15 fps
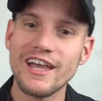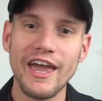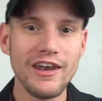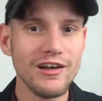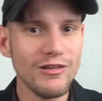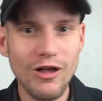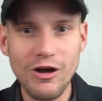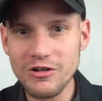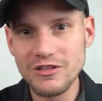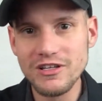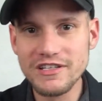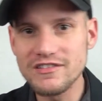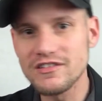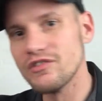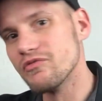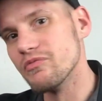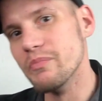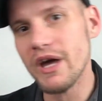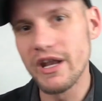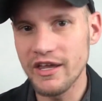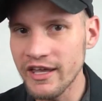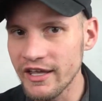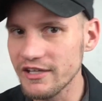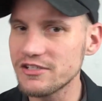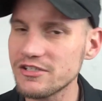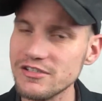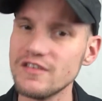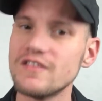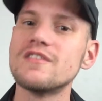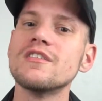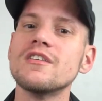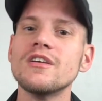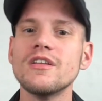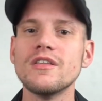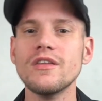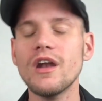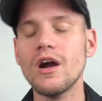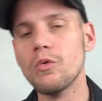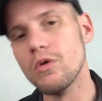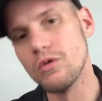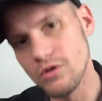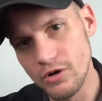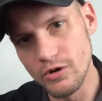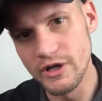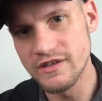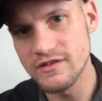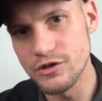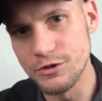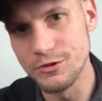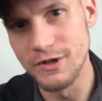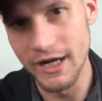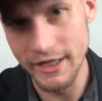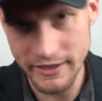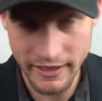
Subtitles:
and a long list of medications that I won't go into right